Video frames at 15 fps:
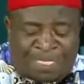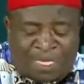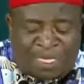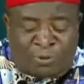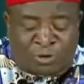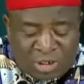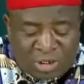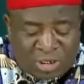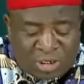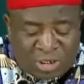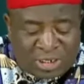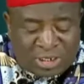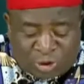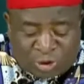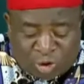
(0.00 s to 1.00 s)
put
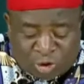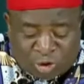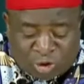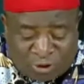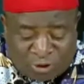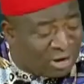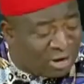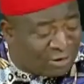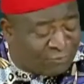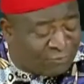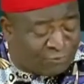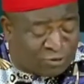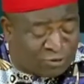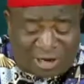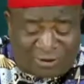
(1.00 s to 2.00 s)
restructuring. You are
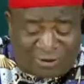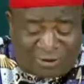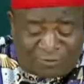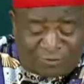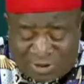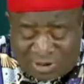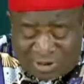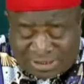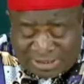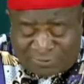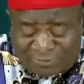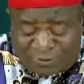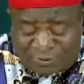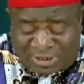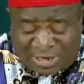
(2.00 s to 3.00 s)

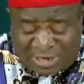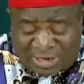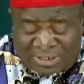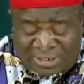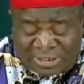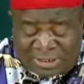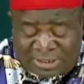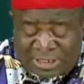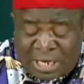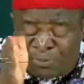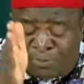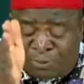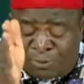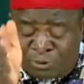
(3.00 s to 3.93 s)
from the southeast.